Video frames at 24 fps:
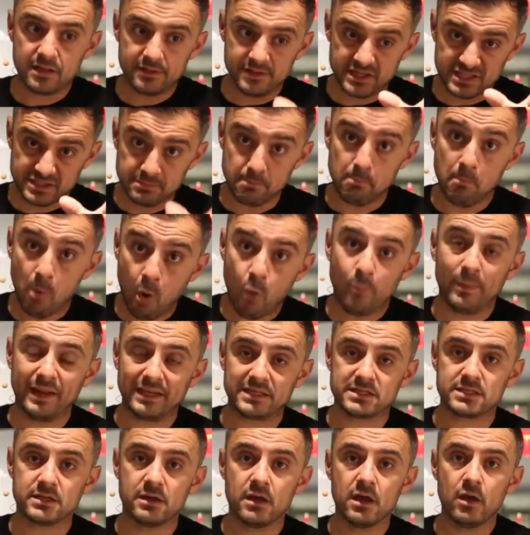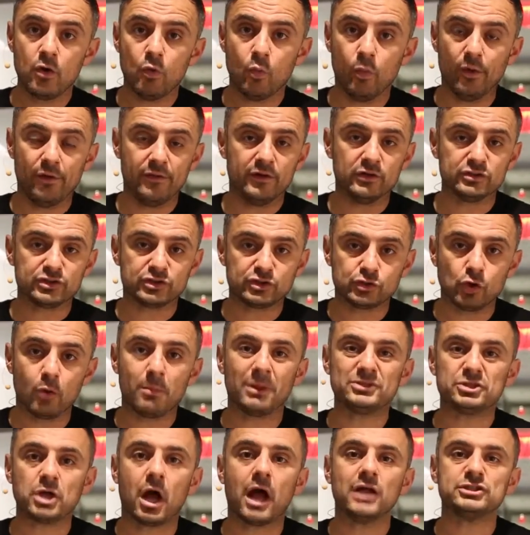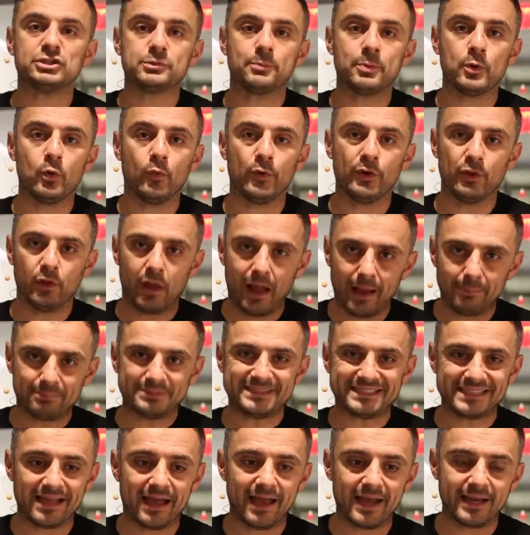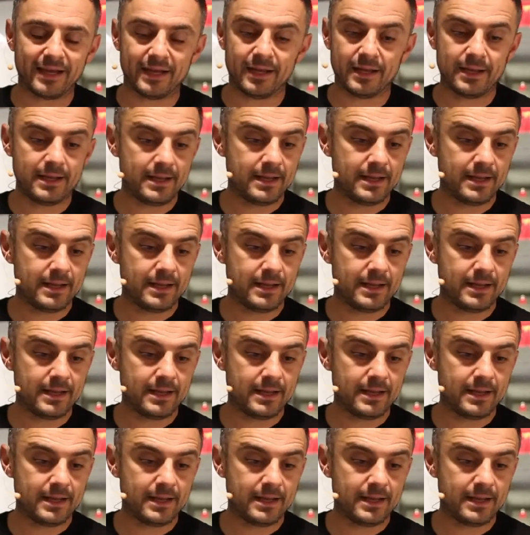this moment where there's so much entrepreneurial upside,